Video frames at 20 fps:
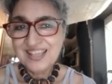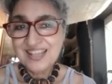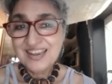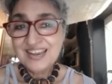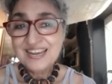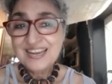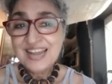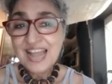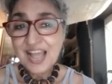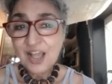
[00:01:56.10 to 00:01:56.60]

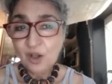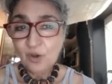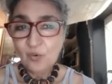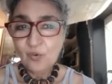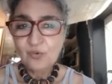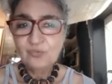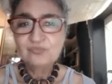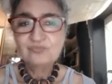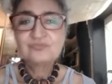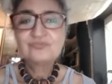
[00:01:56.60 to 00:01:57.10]
Now,
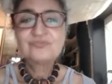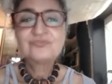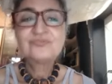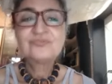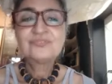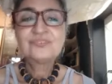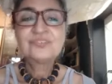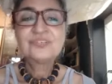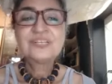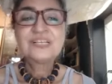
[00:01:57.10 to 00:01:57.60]

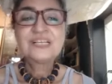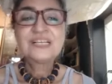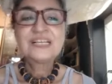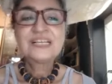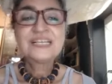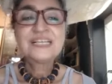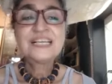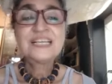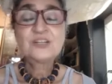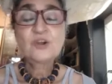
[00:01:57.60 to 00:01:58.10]

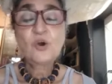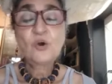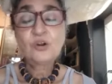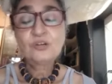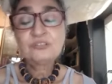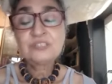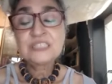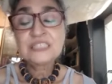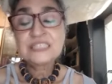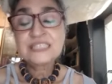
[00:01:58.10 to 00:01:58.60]
he had
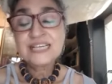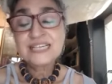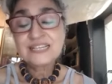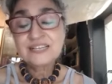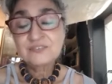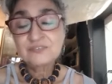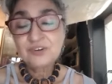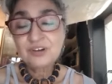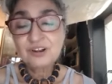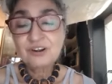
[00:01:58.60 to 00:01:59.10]
already
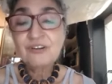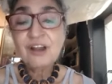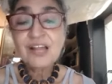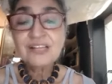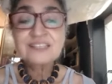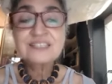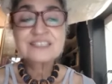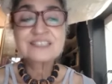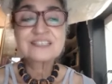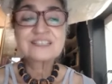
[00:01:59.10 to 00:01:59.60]
taken for
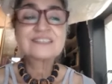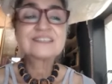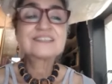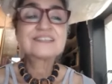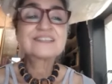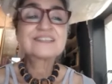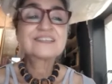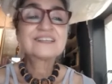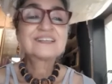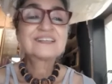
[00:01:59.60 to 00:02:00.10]
granted
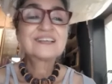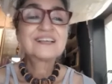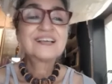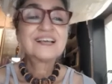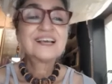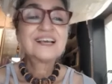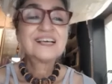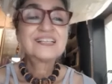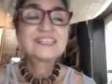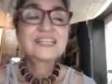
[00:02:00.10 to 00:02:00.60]

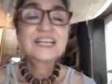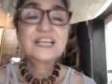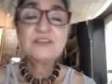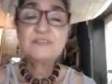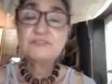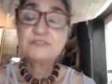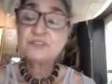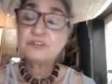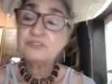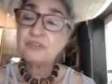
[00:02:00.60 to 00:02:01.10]
the
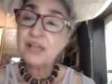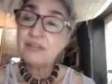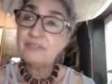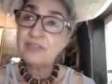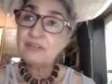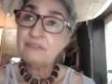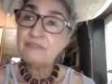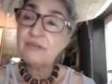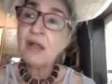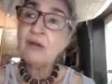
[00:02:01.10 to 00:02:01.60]
gift of
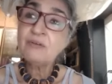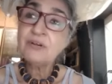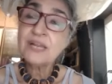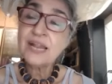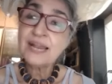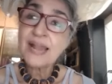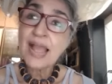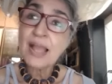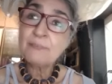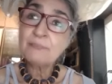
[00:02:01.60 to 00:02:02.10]
having found
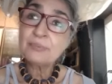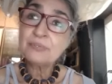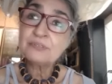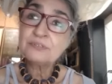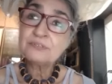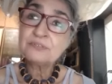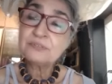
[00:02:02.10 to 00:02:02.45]
an apple